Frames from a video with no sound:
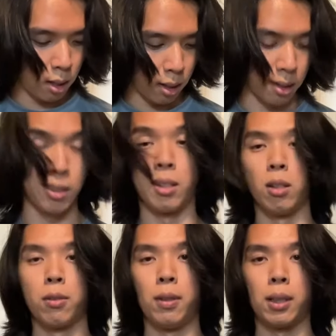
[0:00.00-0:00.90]
And it's gonna
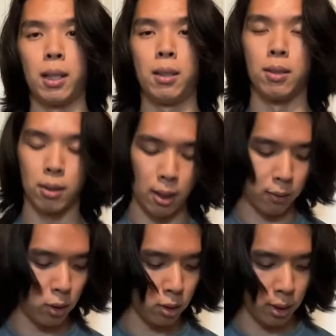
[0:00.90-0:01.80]
look funky because it's gonna have
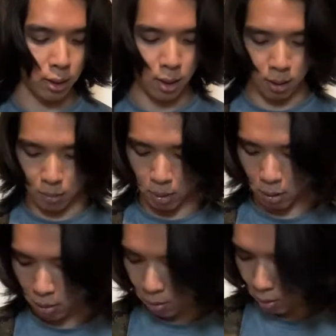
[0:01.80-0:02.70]
two slings on it, but
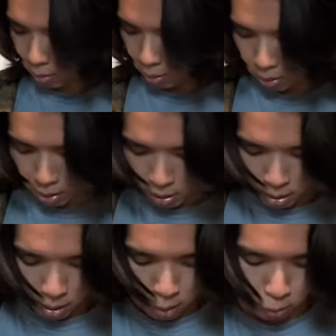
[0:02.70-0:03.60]

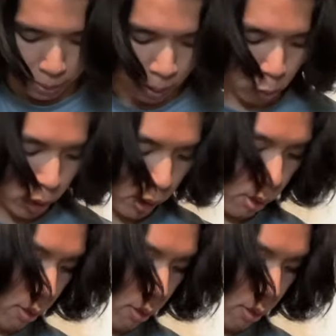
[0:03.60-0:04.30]
we'll make it work.